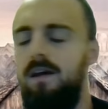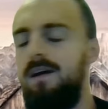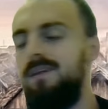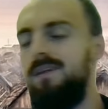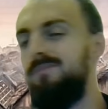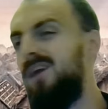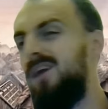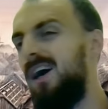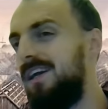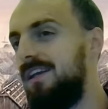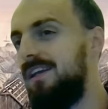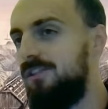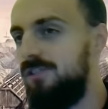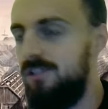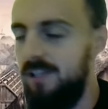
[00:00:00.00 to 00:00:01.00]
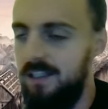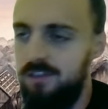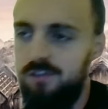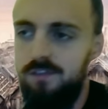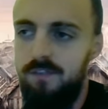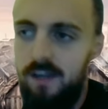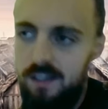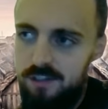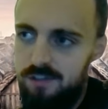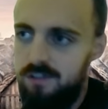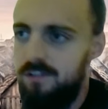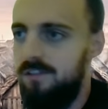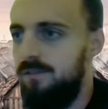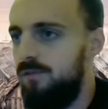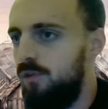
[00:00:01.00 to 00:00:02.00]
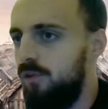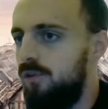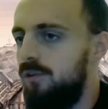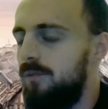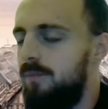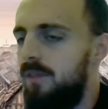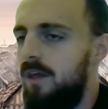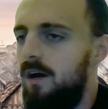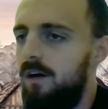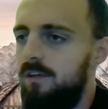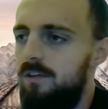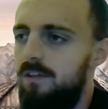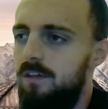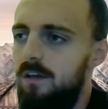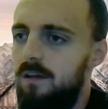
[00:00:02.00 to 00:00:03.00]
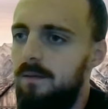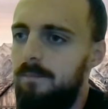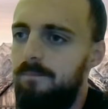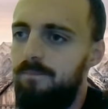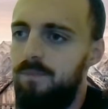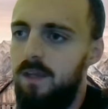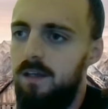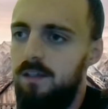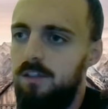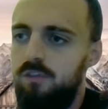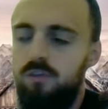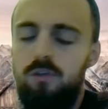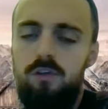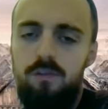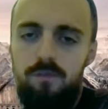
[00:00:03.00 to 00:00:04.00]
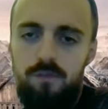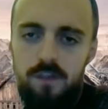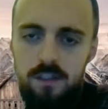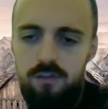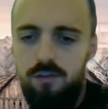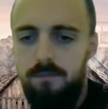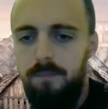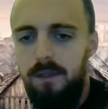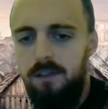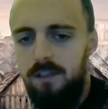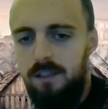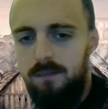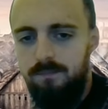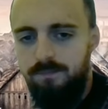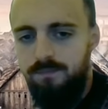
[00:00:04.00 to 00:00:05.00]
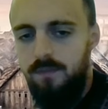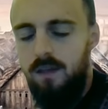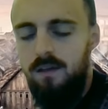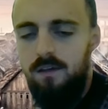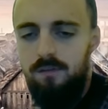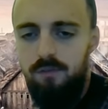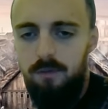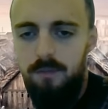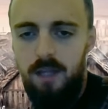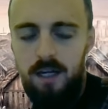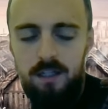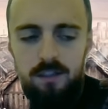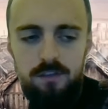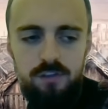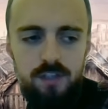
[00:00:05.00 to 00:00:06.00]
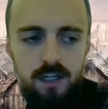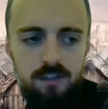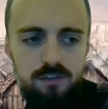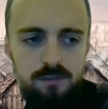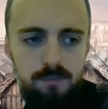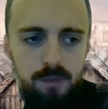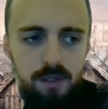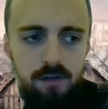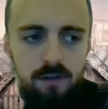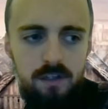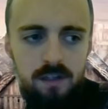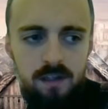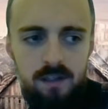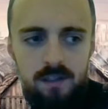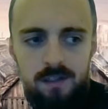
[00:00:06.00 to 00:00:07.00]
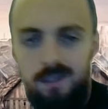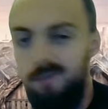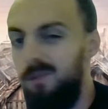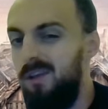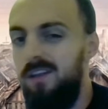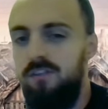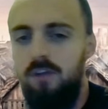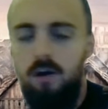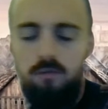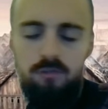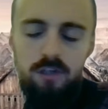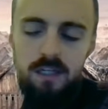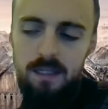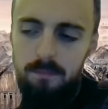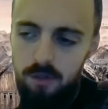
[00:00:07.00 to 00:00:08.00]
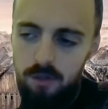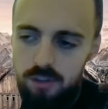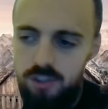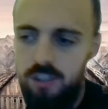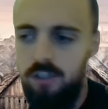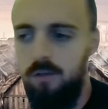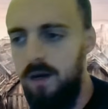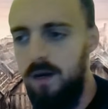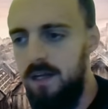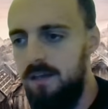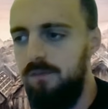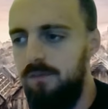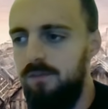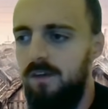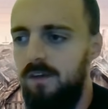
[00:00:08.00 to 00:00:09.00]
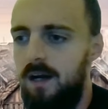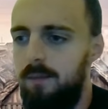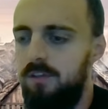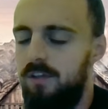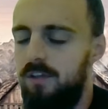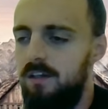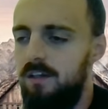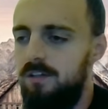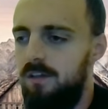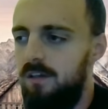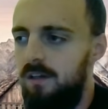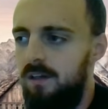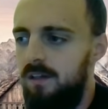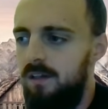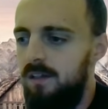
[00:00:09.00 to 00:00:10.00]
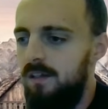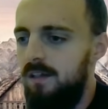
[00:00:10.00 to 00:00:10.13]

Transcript: Um, archaeological excavations have dug up the odd um, sunken featured building from the Anglo Saxon period, but there's not really much in the way of habitation.